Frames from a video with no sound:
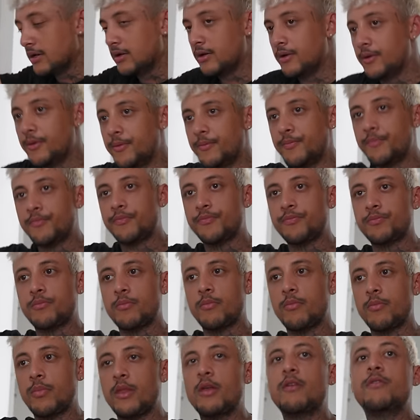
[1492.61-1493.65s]
Five years in
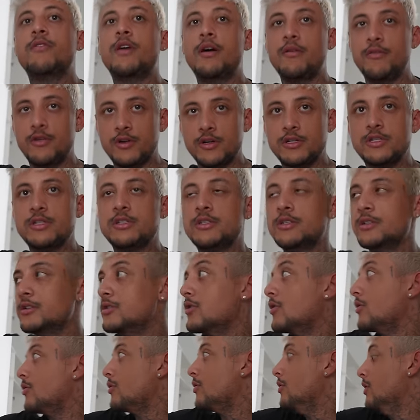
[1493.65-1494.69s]
total, I think. Five years is in
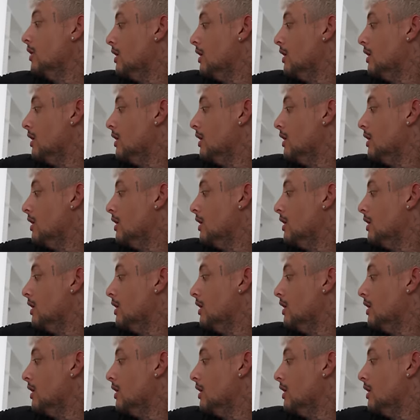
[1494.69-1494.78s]
total.